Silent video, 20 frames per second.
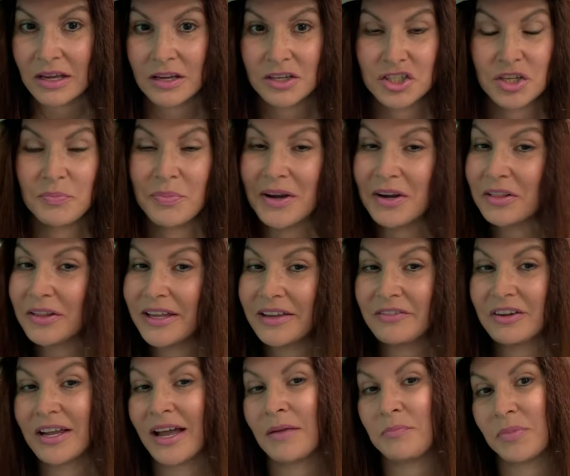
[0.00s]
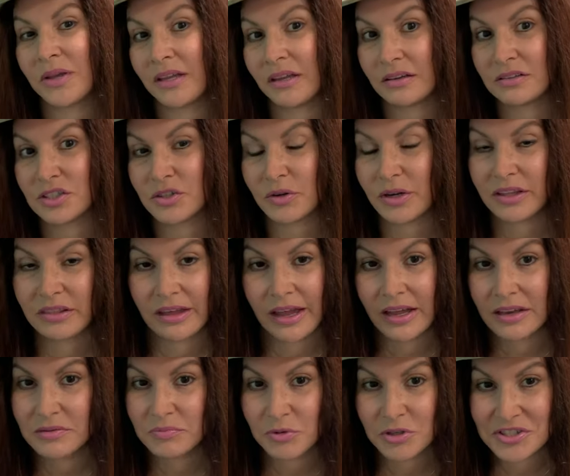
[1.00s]
She barely even got pink during
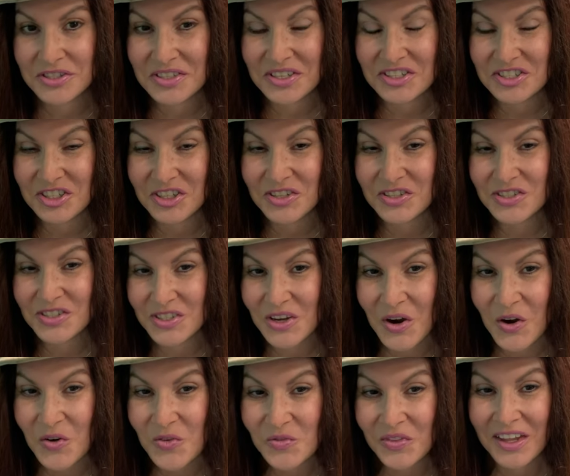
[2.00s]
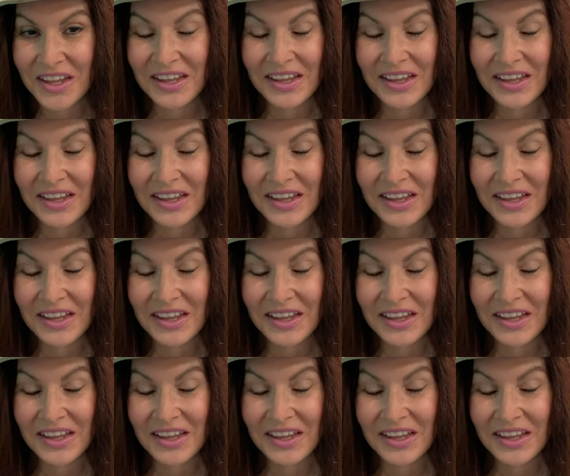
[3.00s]
that procedure. So